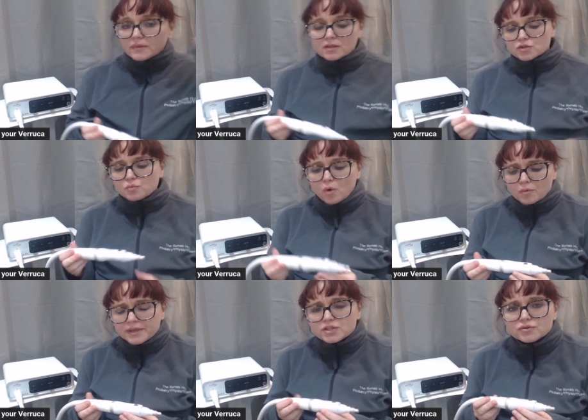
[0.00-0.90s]
So
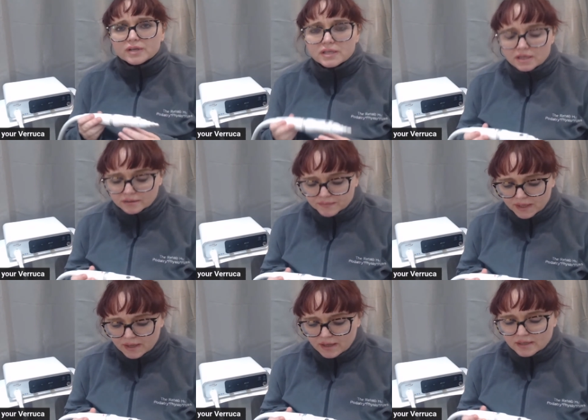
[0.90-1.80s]
what we do in here
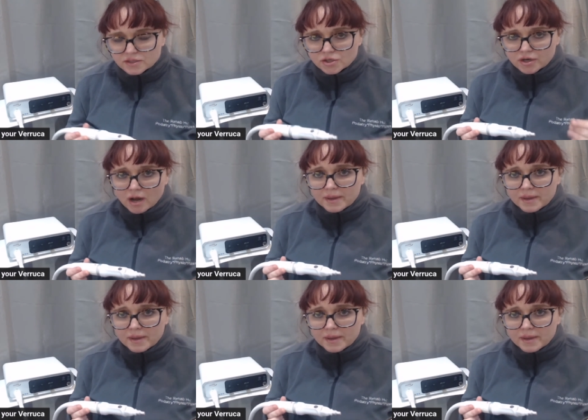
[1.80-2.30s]
is that you come